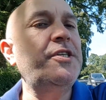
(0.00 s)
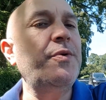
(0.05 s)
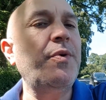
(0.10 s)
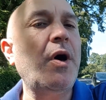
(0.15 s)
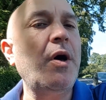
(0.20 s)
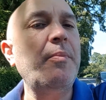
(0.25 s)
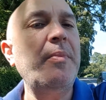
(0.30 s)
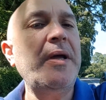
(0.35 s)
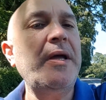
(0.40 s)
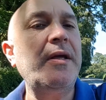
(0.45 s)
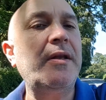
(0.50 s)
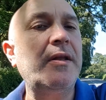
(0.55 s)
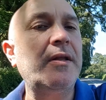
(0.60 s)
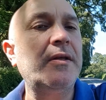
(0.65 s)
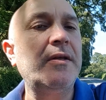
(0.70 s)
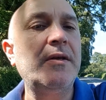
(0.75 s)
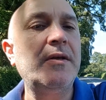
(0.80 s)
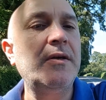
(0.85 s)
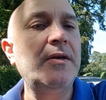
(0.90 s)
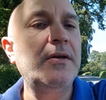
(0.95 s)
See what I mean?
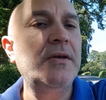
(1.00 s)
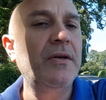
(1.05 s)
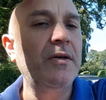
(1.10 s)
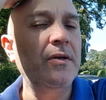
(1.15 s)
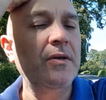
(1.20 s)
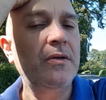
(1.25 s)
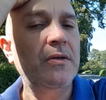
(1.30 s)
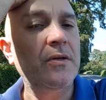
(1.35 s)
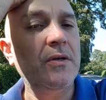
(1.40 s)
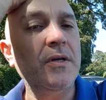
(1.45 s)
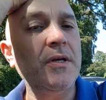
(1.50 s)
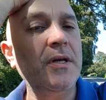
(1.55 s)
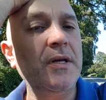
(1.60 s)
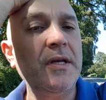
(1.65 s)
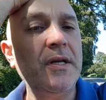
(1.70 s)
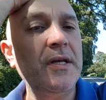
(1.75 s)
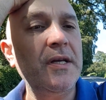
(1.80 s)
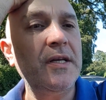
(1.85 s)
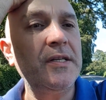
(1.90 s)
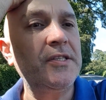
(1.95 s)

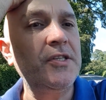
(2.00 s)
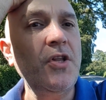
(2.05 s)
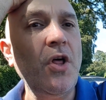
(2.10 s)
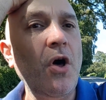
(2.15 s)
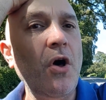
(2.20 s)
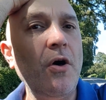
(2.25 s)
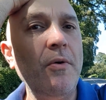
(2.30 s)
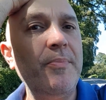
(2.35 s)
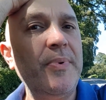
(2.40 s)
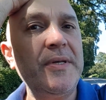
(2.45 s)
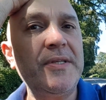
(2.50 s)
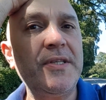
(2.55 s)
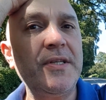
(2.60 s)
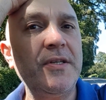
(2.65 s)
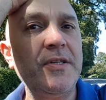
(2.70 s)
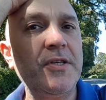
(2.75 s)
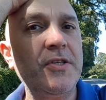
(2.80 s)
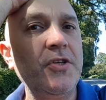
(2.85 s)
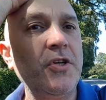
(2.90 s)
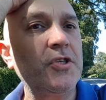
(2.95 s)
It's not a
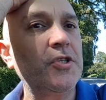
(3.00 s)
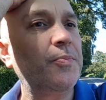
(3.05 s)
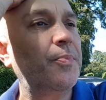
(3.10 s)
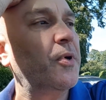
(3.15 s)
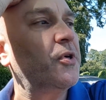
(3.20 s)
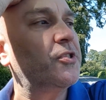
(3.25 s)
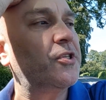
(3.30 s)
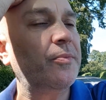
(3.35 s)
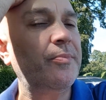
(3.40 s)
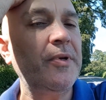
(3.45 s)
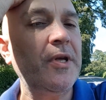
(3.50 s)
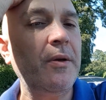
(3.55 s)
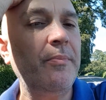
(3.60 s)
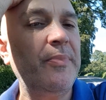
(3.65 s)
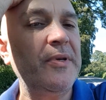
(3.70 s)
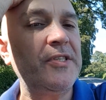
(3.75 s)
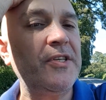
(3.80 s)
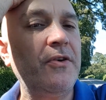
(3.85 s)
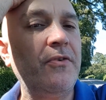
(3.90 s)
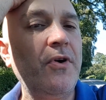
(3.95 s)
busy, it's not supposed to be a
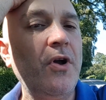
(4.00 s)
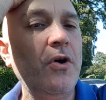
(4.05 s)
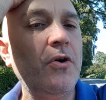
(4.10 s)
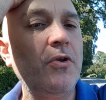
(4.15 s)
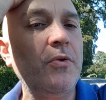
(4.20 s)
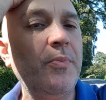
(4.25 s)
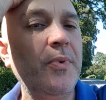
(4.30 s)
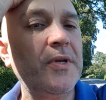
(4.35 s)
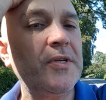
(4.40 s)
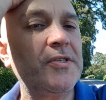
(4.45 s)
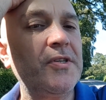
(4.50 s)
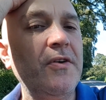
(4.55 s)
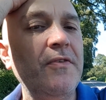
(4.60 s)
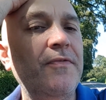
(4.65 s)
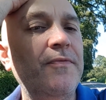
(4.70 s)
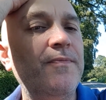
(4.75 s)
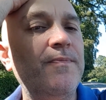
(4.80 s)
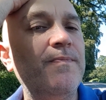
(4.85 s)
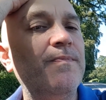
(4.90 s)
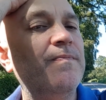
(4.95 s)
busy road, but it's so,
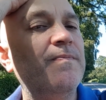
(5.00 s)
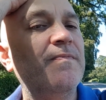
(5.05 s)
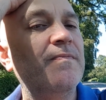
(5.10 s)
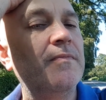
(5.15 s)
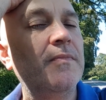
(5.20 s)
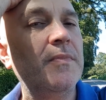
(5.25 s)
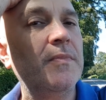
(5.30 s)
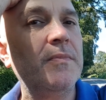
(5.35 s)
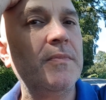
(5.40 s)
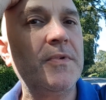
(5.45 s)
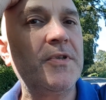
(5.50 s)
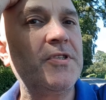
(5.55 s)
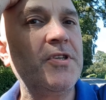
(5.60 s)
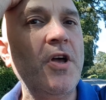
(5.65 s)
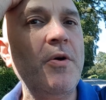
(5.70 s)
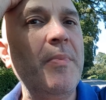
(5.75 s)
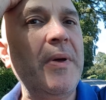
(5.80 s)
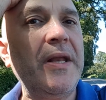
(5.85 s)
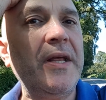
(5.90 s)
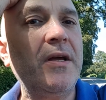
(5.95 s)

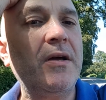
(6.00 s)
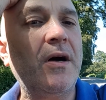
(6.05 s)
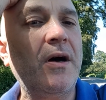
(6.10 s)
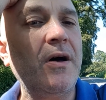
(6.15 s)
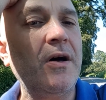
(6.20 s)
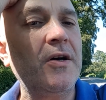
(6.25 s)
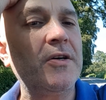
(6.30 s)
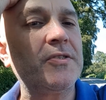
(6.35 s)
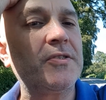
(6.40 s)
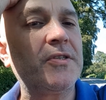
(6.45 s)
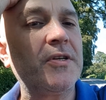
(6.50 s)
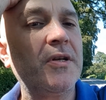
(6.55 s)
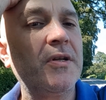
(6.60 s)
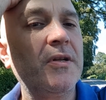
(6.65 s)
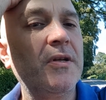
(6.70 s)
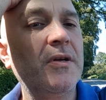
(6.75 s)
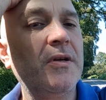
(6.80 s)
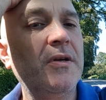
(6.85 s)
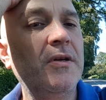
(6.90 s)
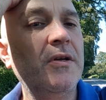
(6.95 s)
so many cars,
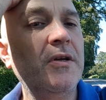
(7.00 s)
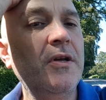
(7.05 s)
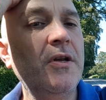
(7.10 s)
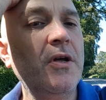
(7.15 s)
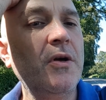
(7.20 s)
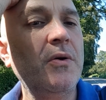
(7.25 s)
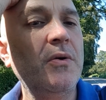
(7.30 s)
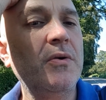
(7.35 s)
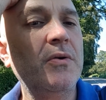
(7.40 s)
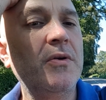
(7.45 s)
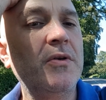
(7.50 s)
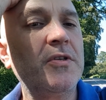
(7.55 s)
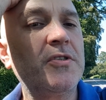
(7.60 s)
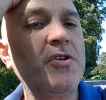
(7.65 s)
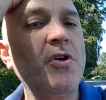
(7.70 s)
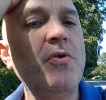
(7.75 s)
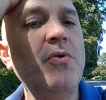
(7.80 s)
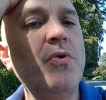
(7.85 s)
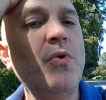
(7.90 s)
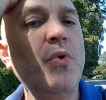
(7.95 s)
you know,
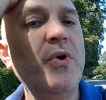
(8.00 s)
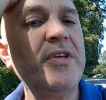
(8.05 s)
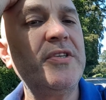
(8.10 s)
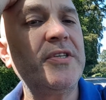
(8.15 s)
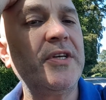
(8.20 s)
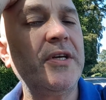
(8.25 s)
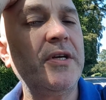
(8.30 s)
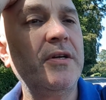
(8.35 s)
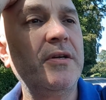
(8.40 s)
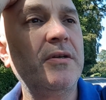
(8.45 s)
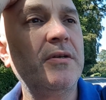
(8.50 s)
so noisy.